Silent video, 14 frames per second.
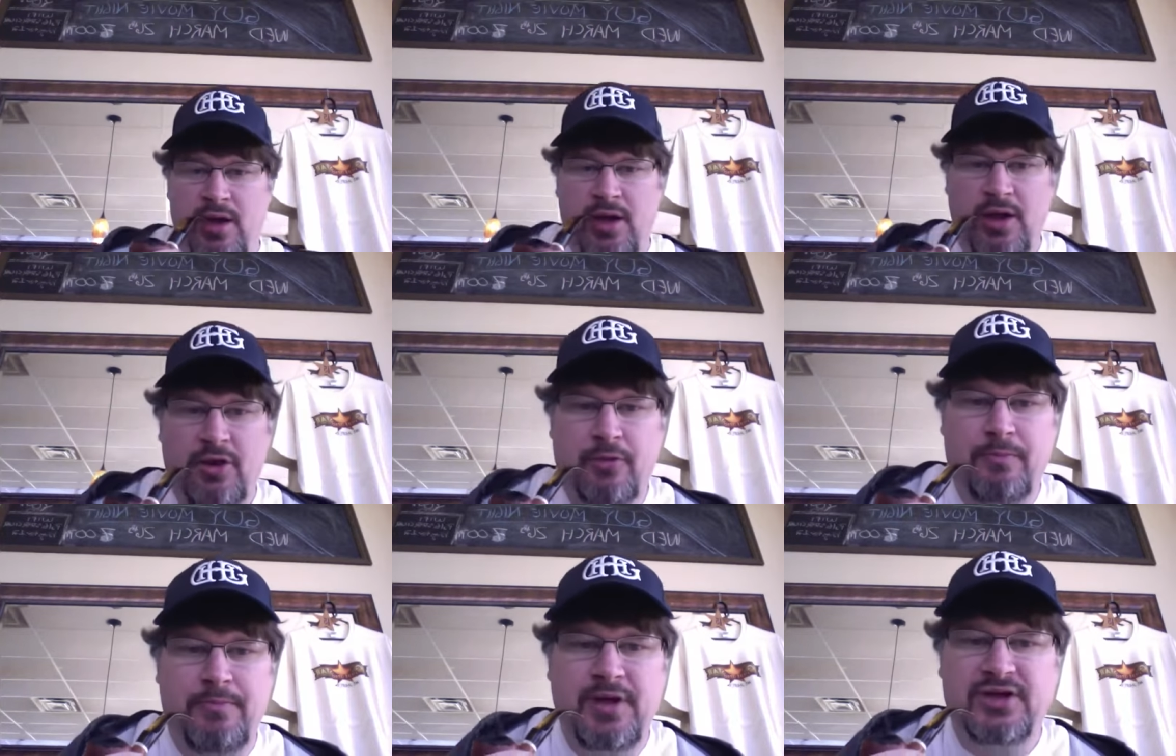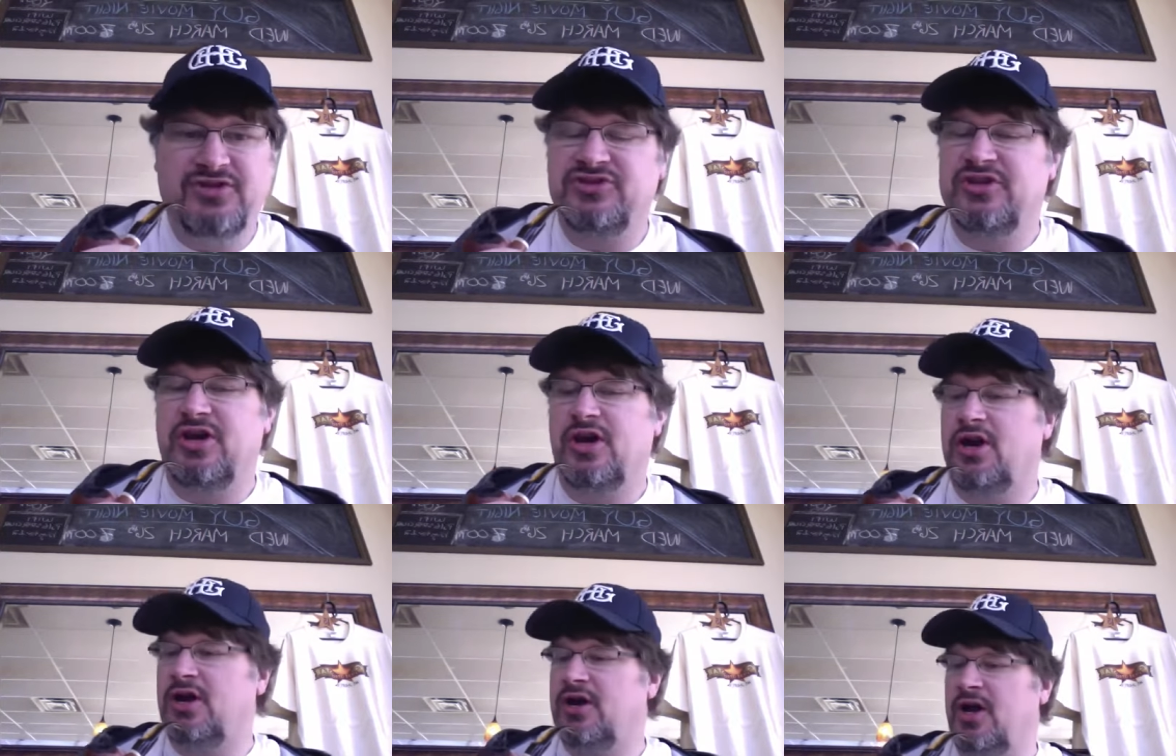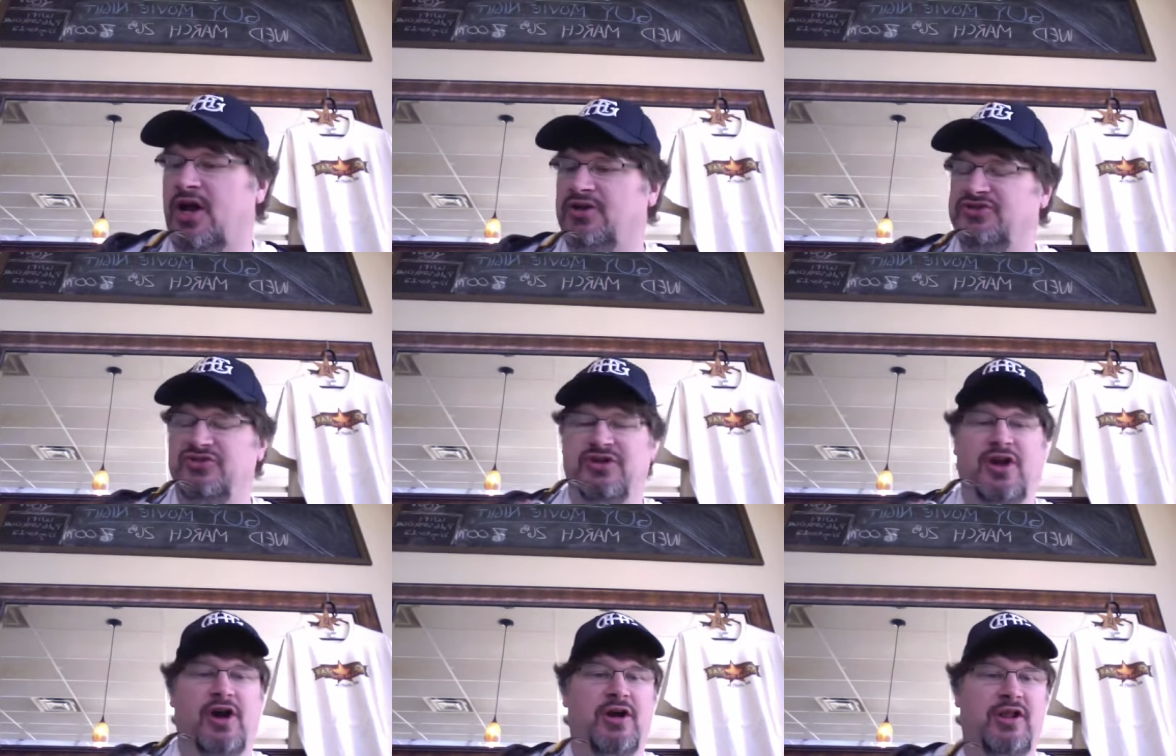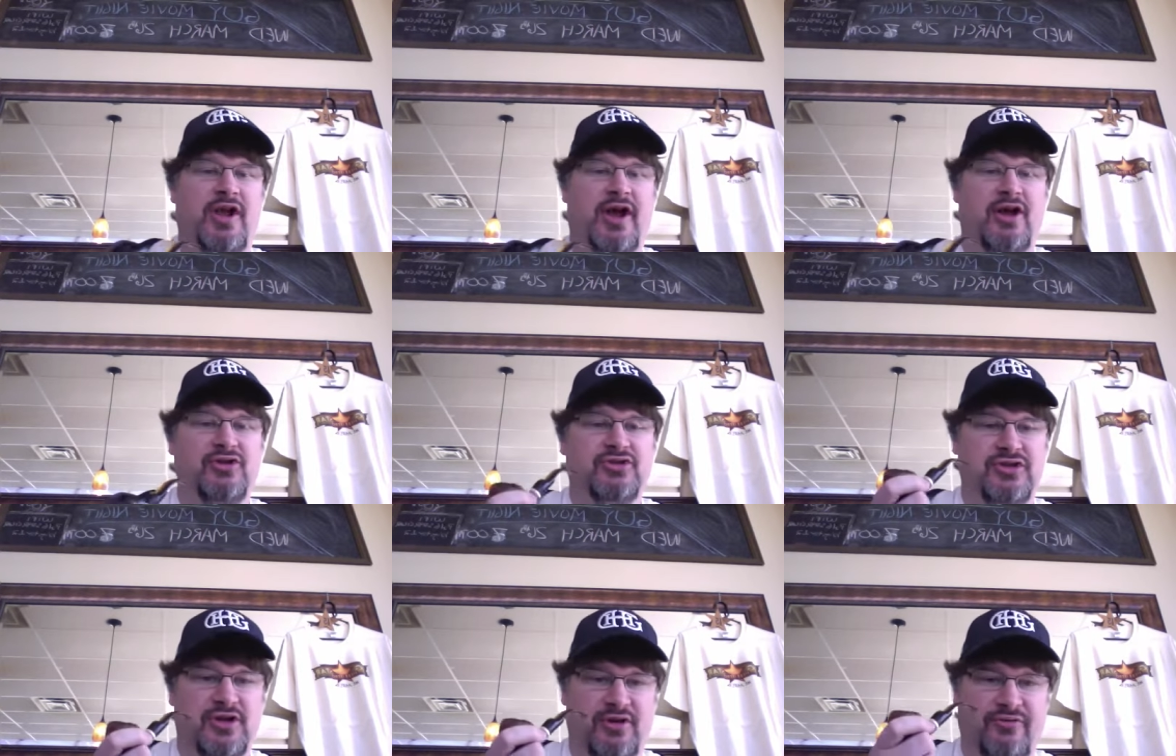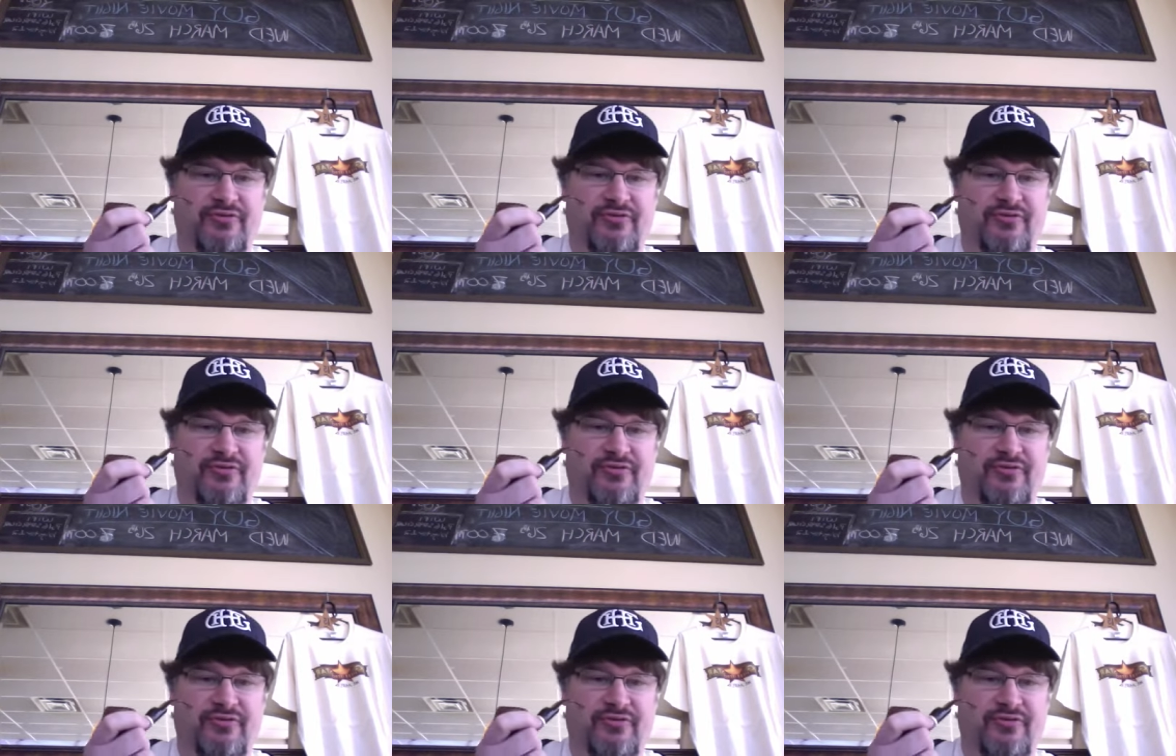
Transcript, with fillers: Hello, Big Star uh, Cigar Lounge